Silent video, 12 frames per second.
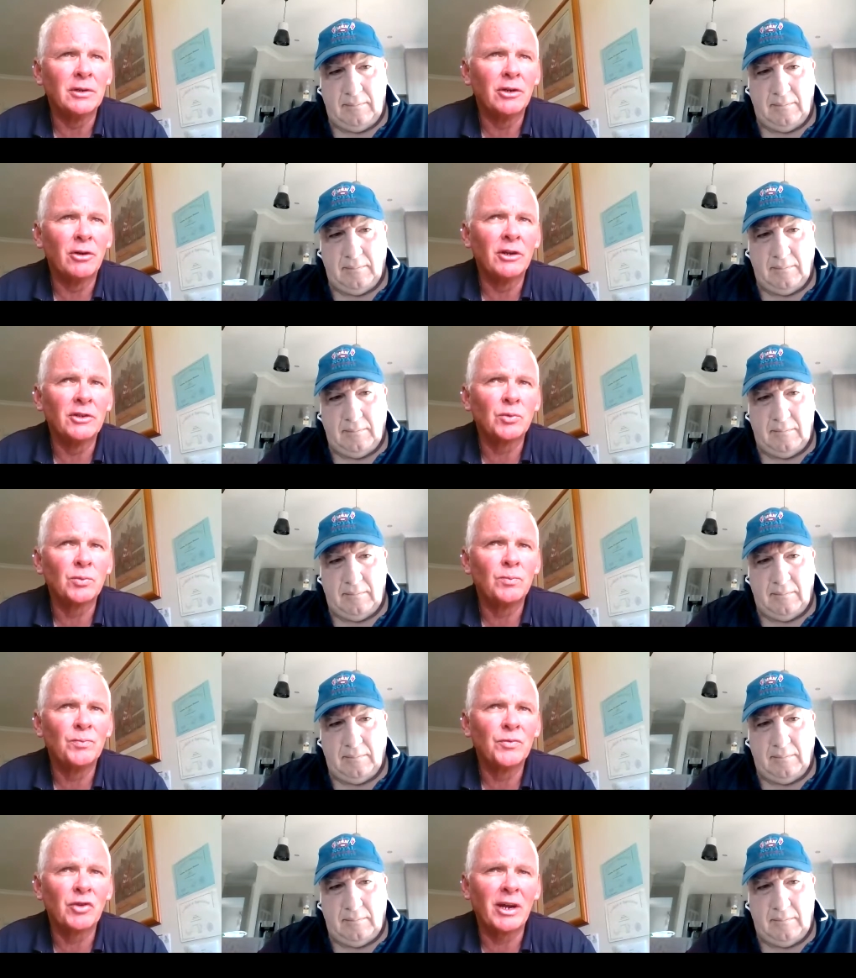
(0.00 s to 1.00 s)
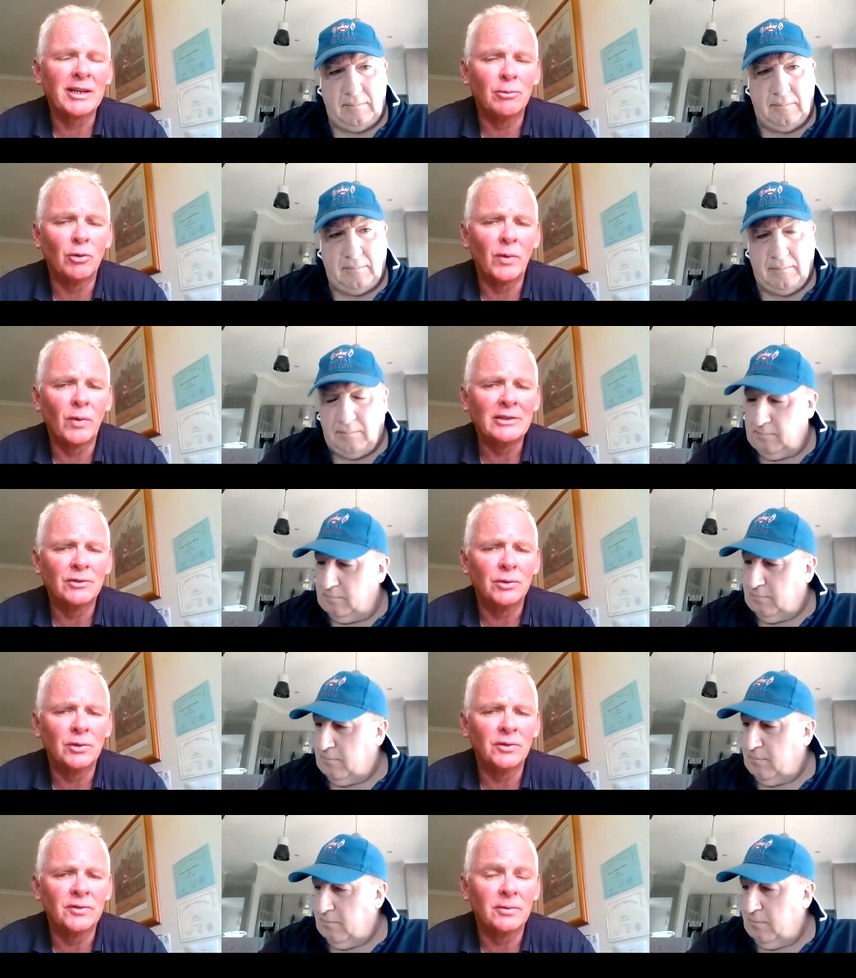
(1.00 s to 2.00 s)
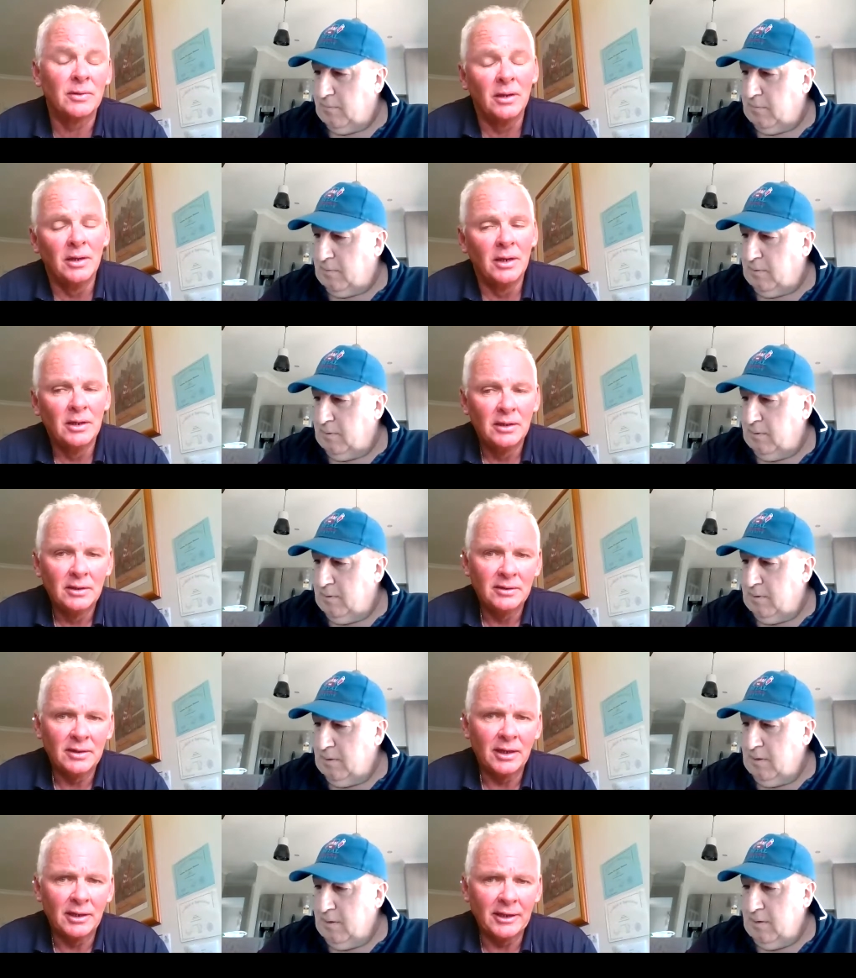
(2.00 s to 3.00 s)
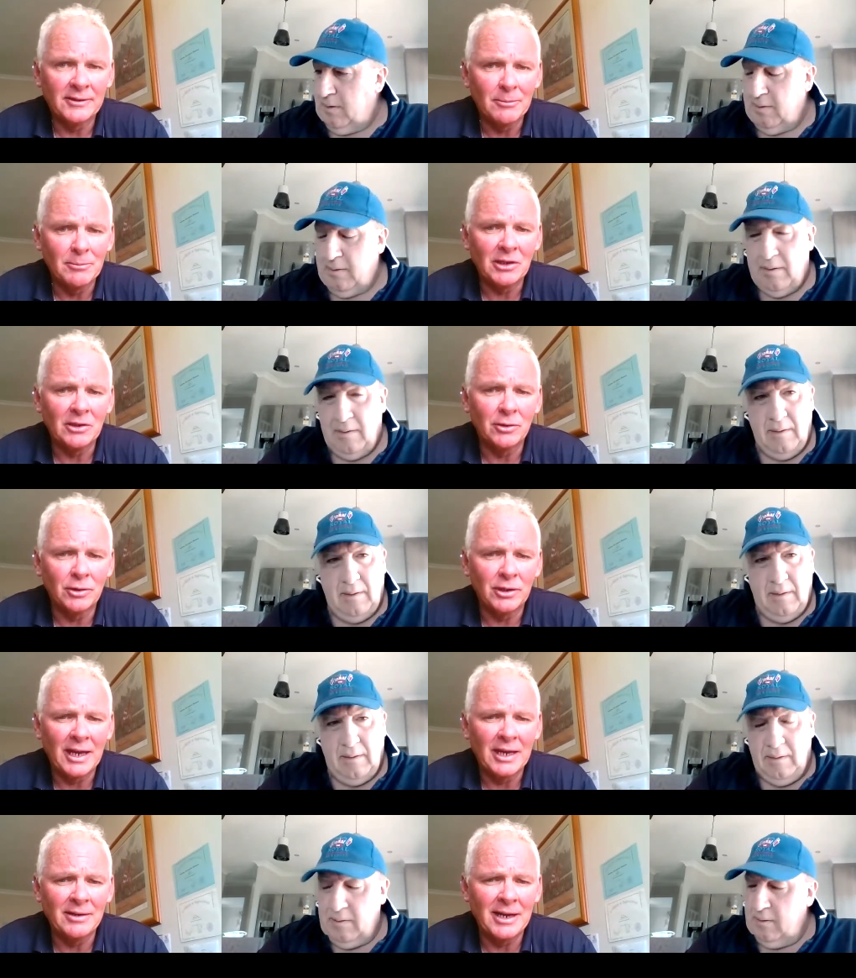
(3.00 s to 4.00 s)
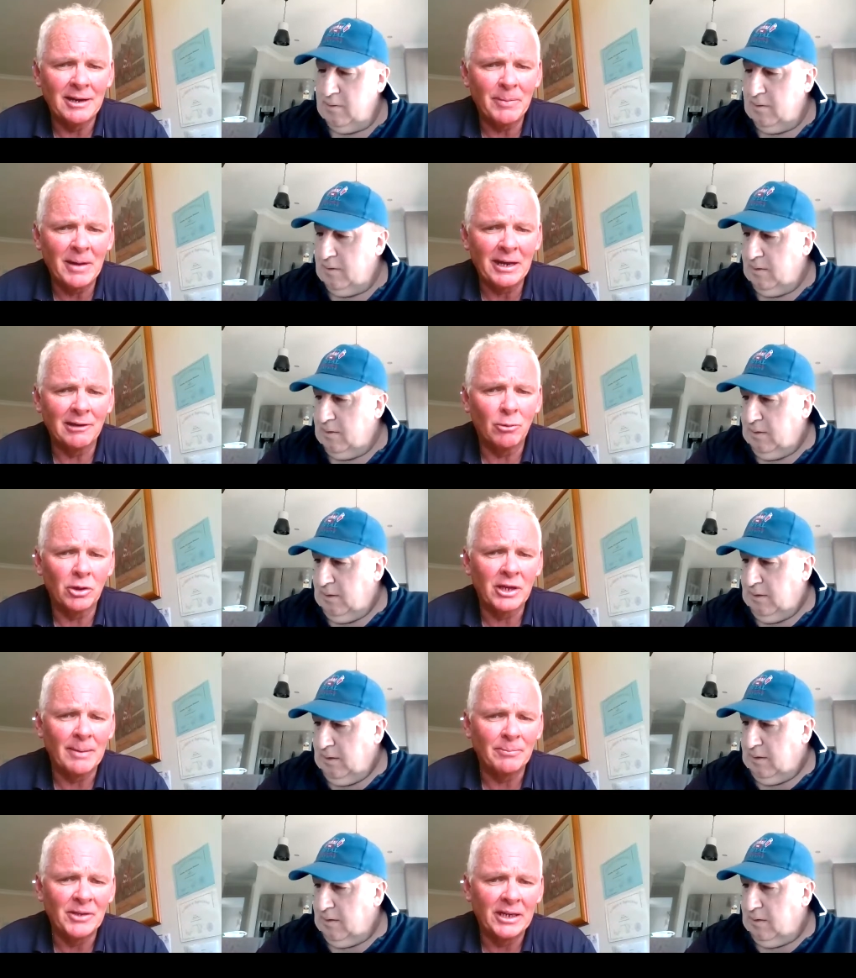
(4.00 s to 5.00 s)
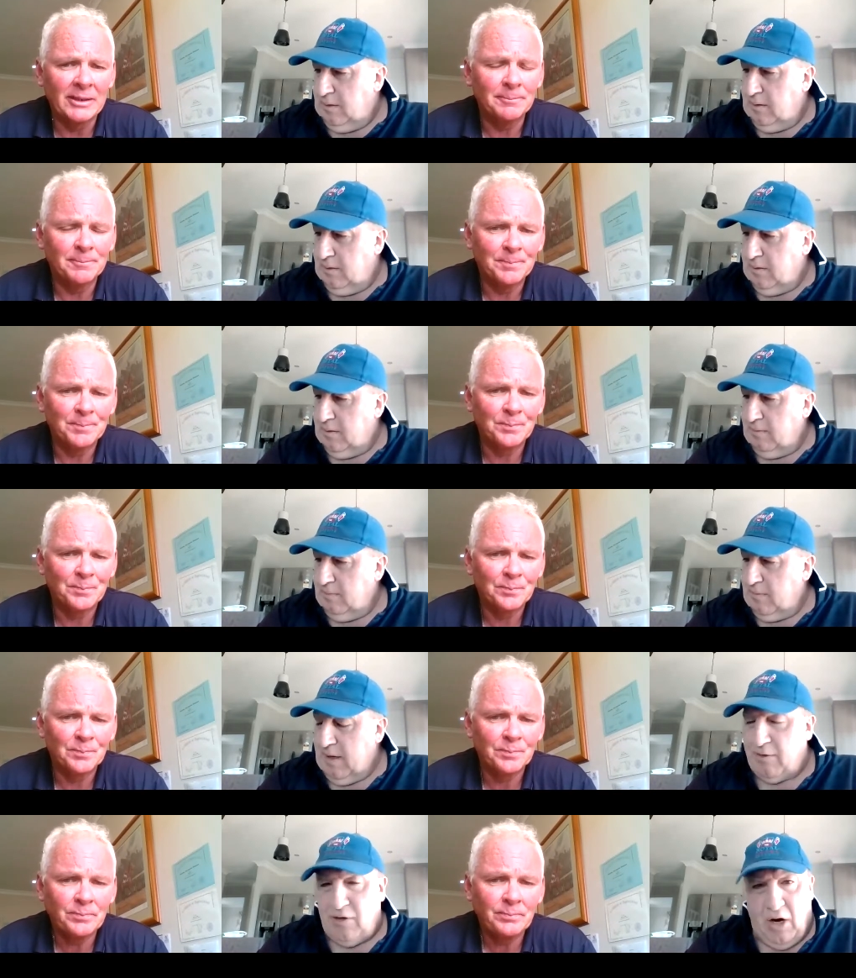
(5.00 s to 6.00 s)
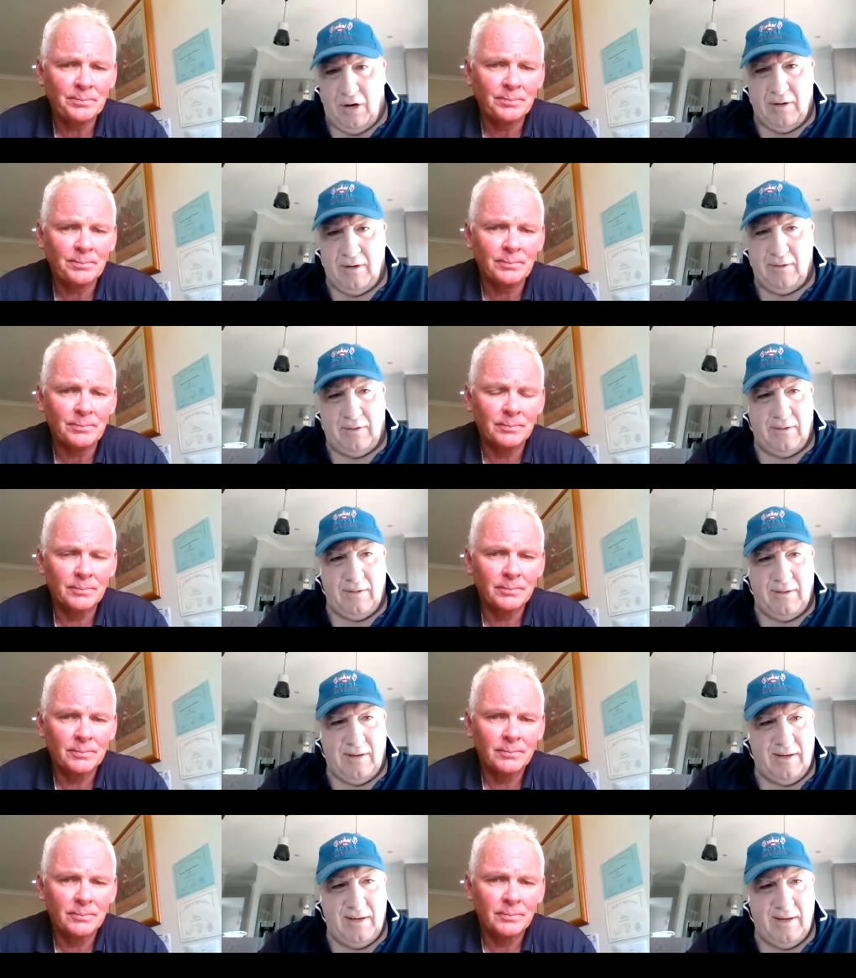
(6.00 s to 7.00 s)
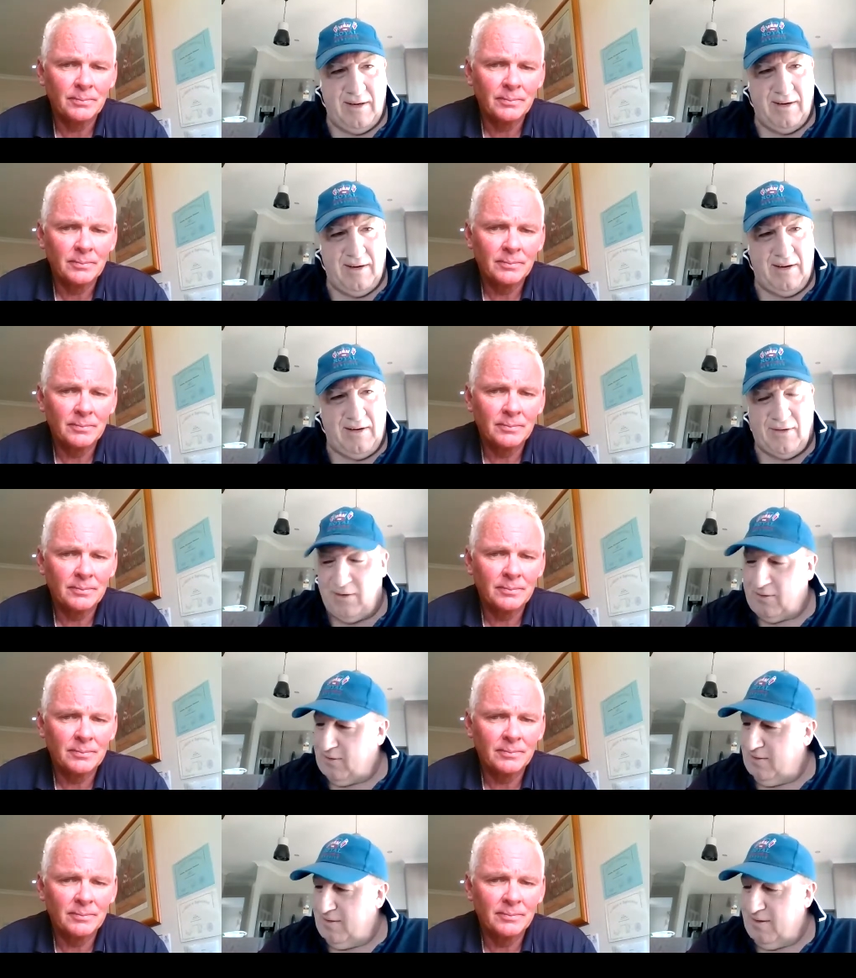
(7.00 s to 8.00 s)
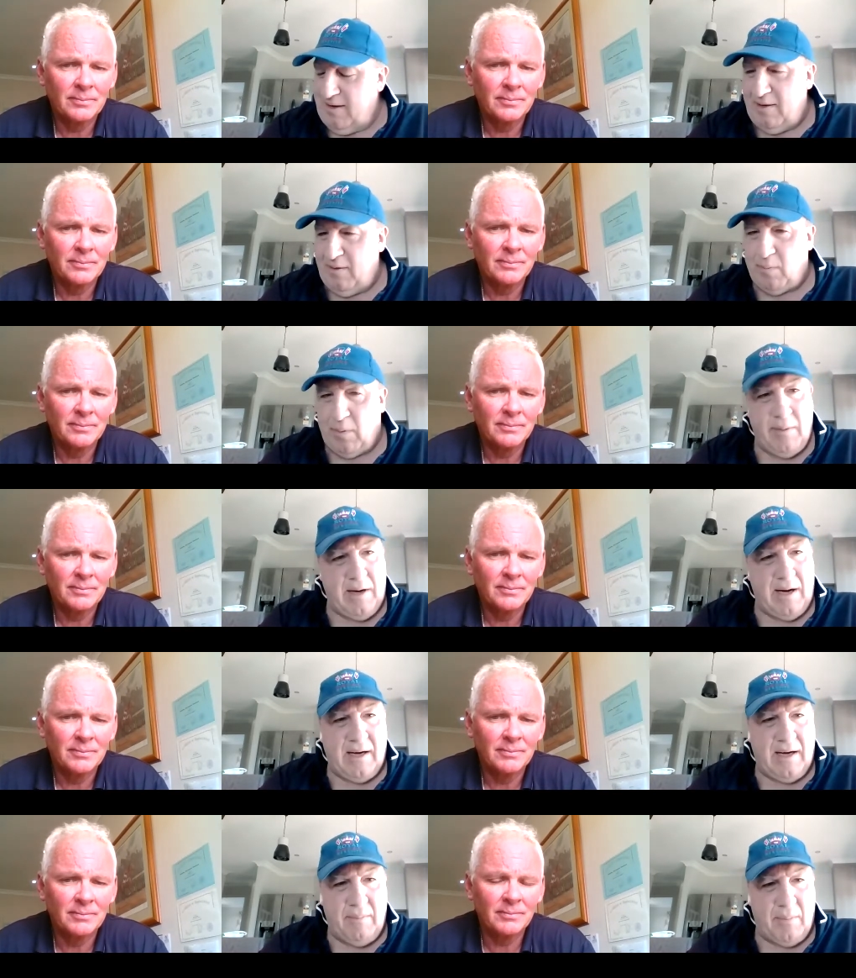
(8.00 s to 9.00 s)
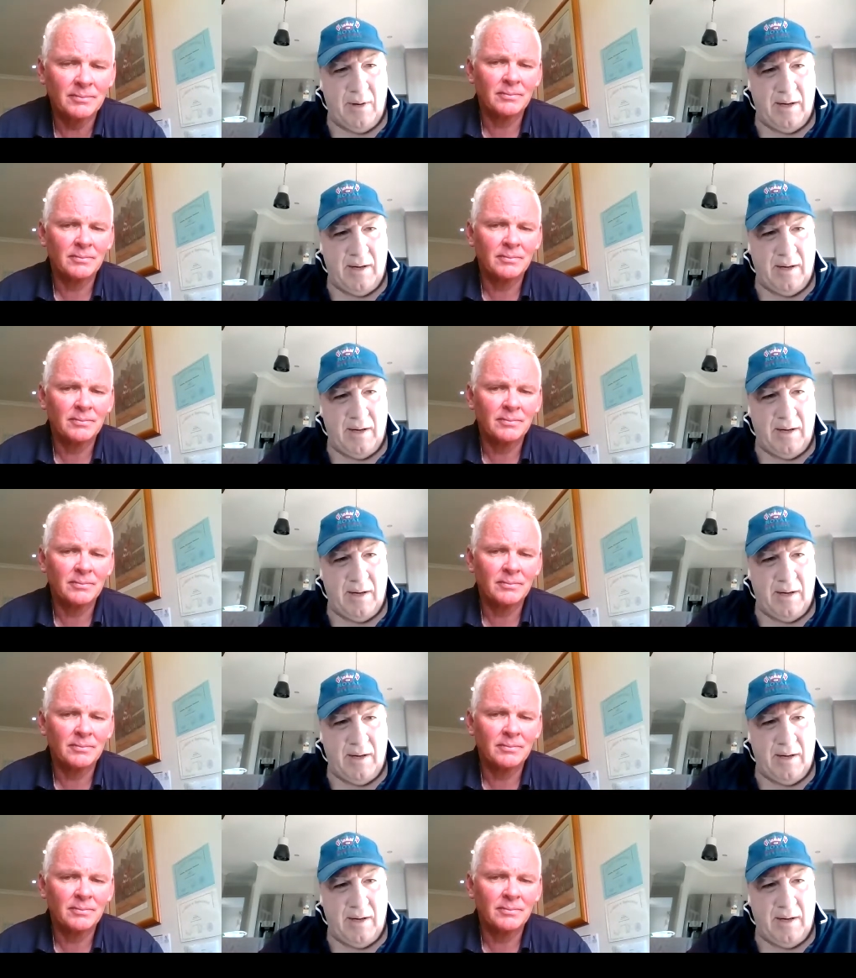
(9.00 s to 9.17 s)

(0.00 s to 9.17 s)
Speaker 1: a nice, tractable racehorse. So let's hope he can do it again down at Pakenham on Cup Day.
Speaker 2: That dog at us, he's just, he was probably going to get